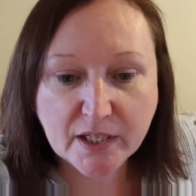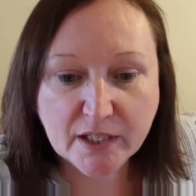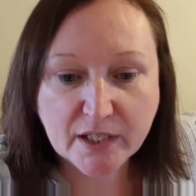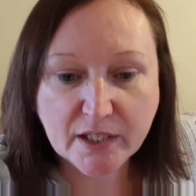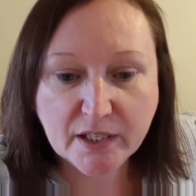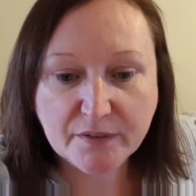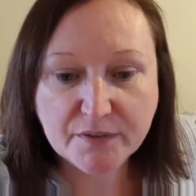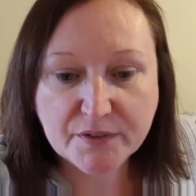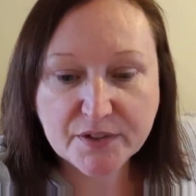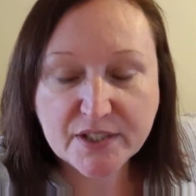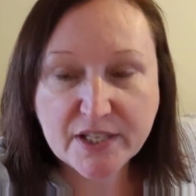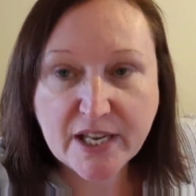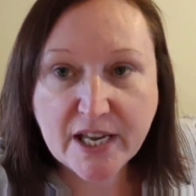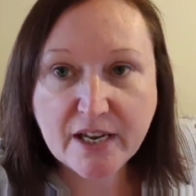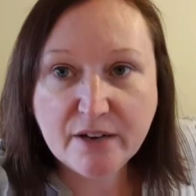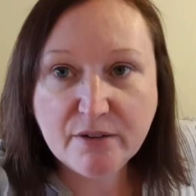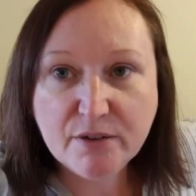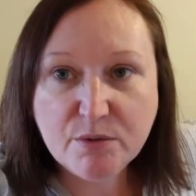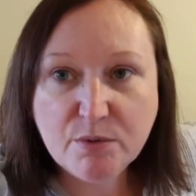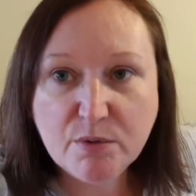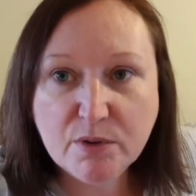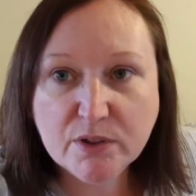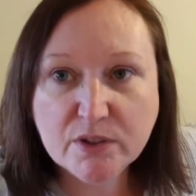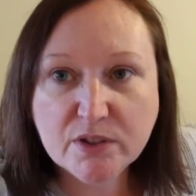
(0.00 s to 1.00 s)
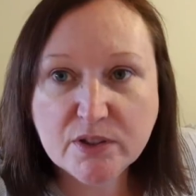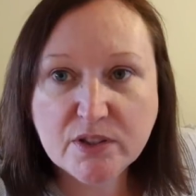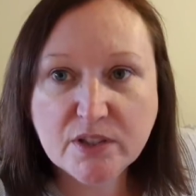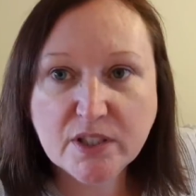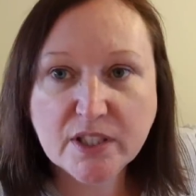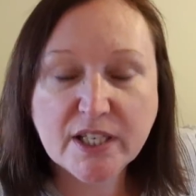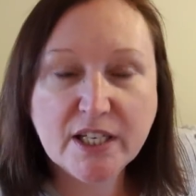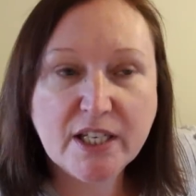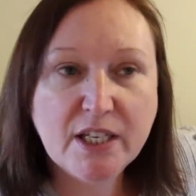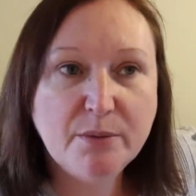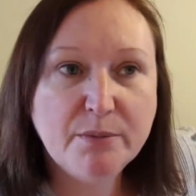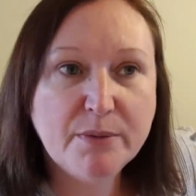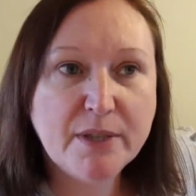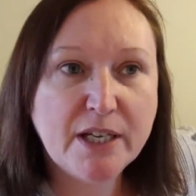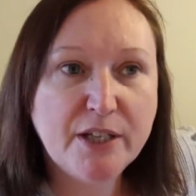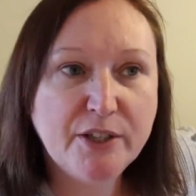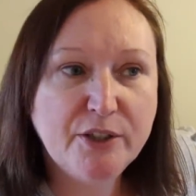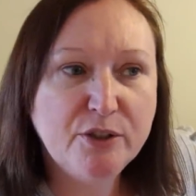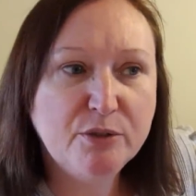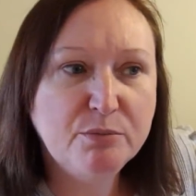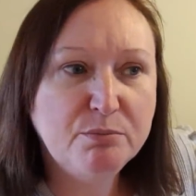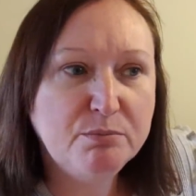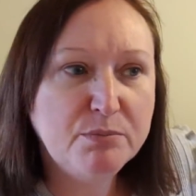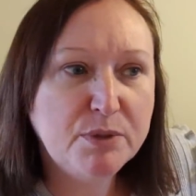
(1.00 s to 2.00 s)
if Sarah wants to keep that
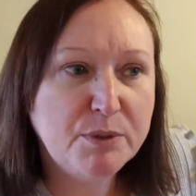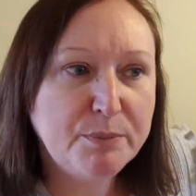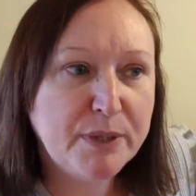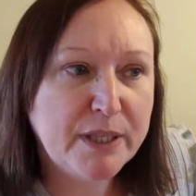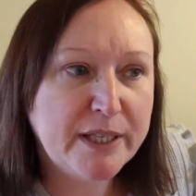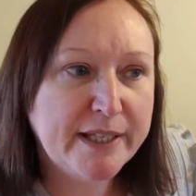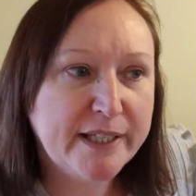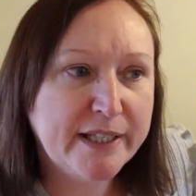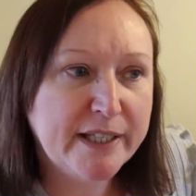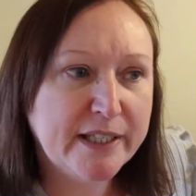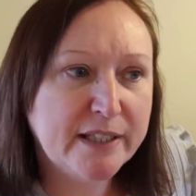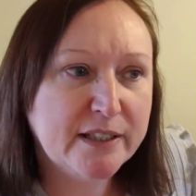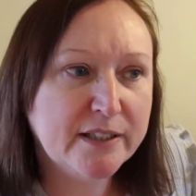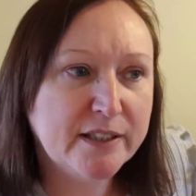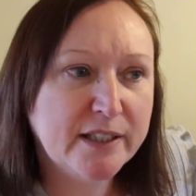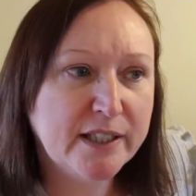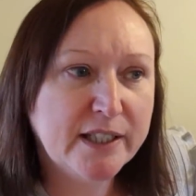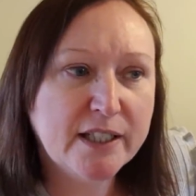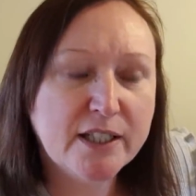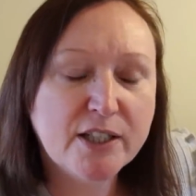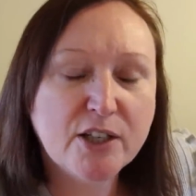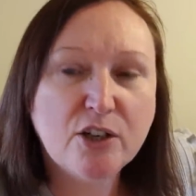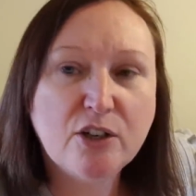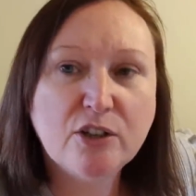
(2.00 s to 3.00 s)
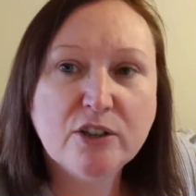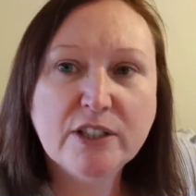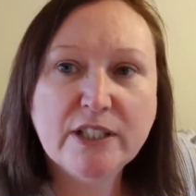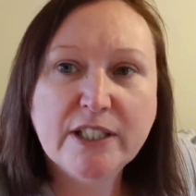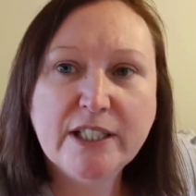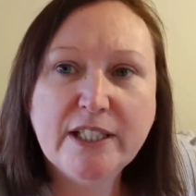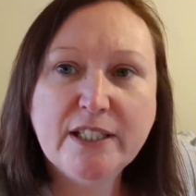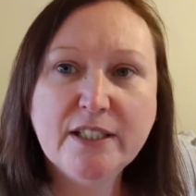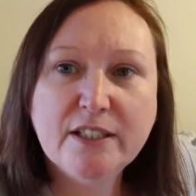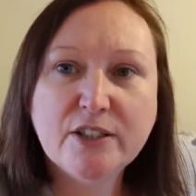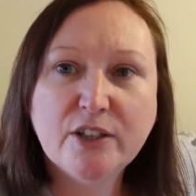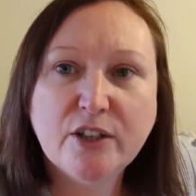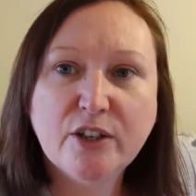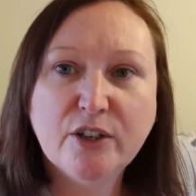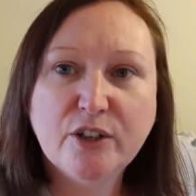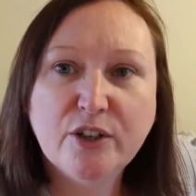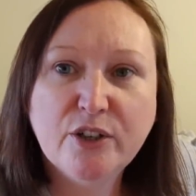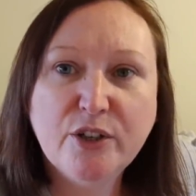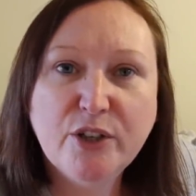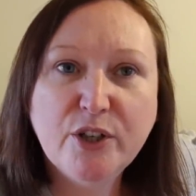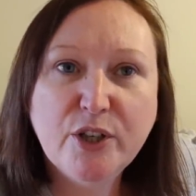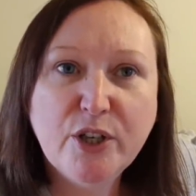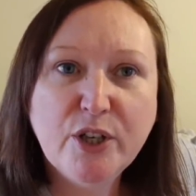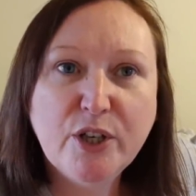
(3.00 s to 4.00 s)
number plate
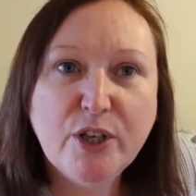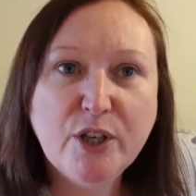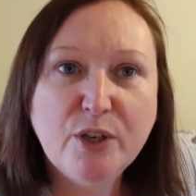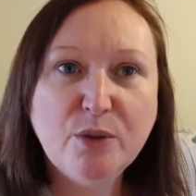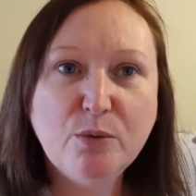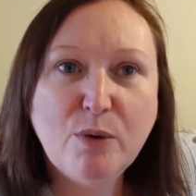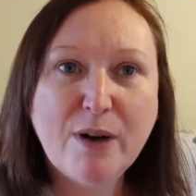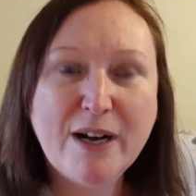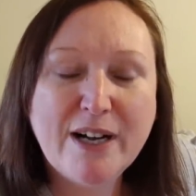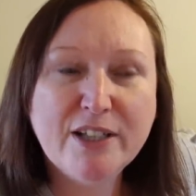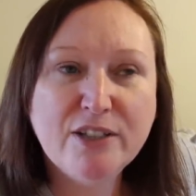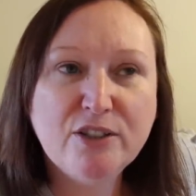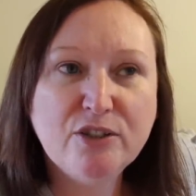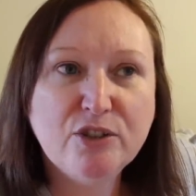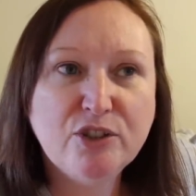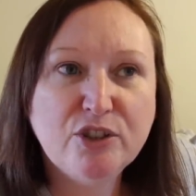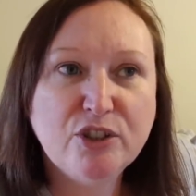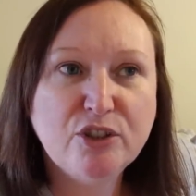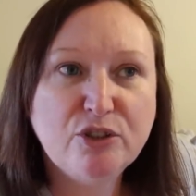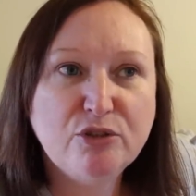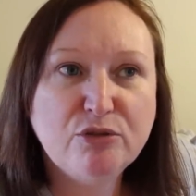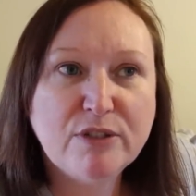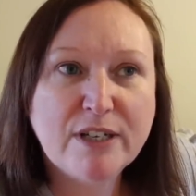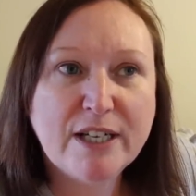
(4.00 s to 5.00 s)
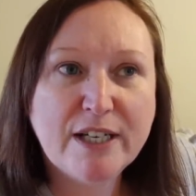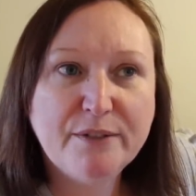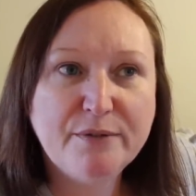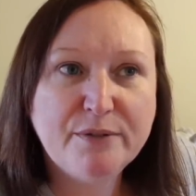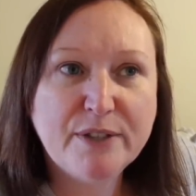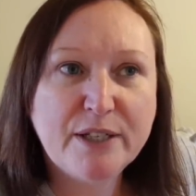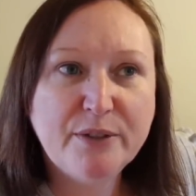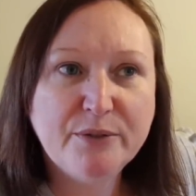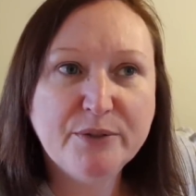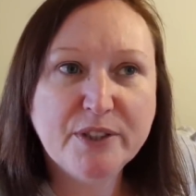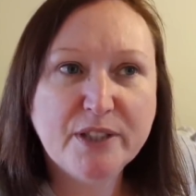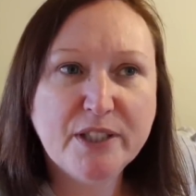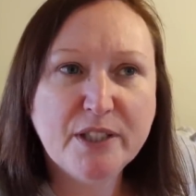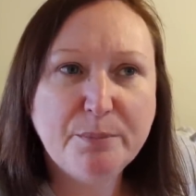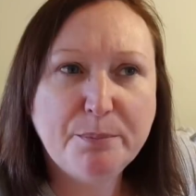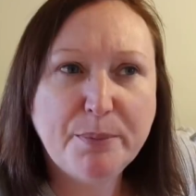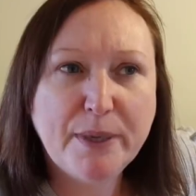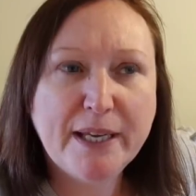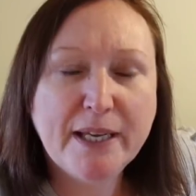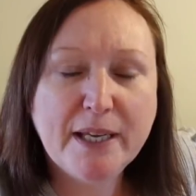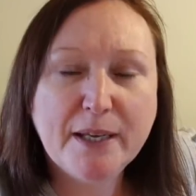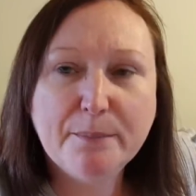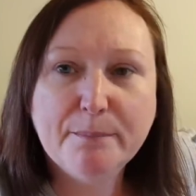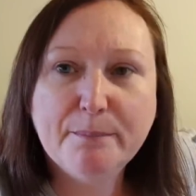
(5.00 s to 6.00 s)
incognito, why does she drive around in a
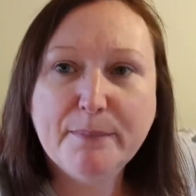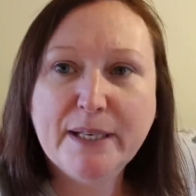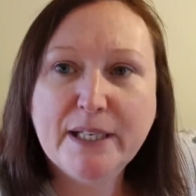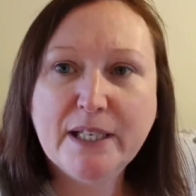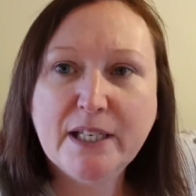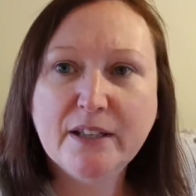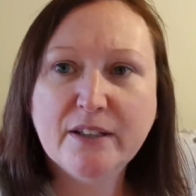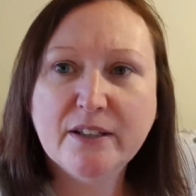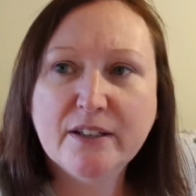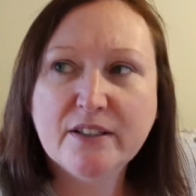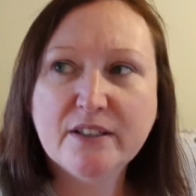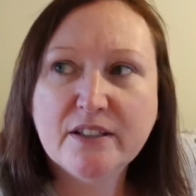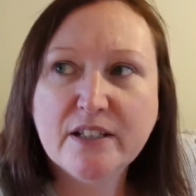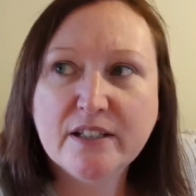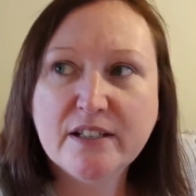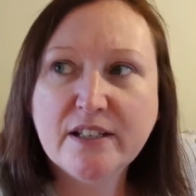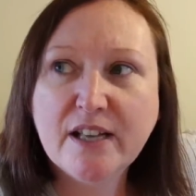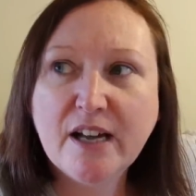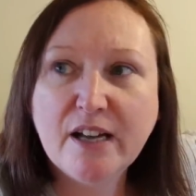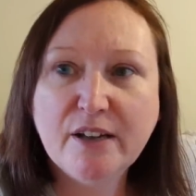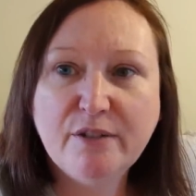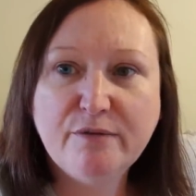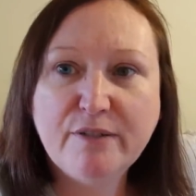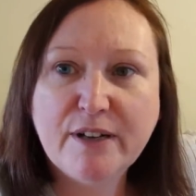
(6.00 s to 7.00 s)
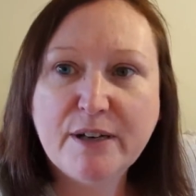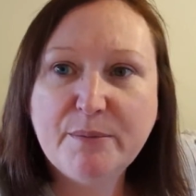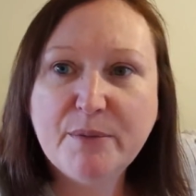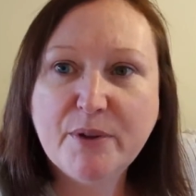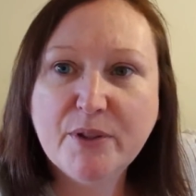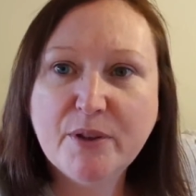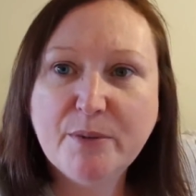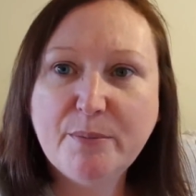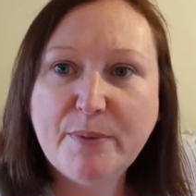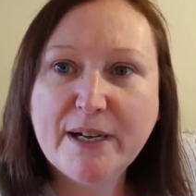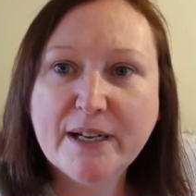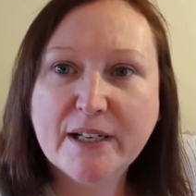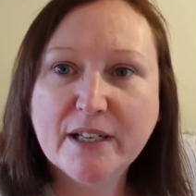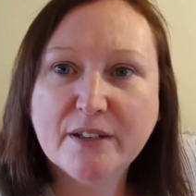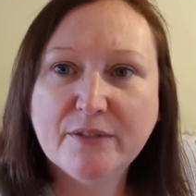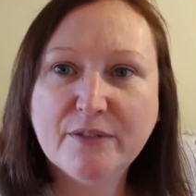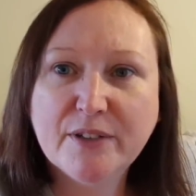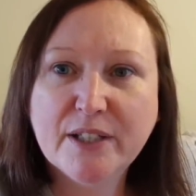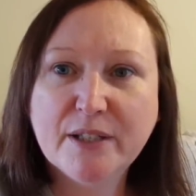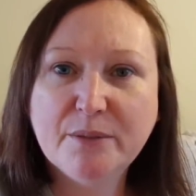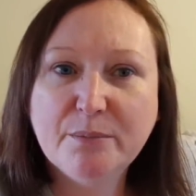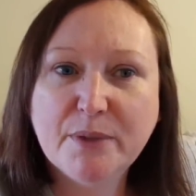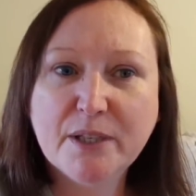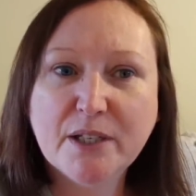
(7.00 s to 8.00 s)
pink Mini that says IFAM on the back of it?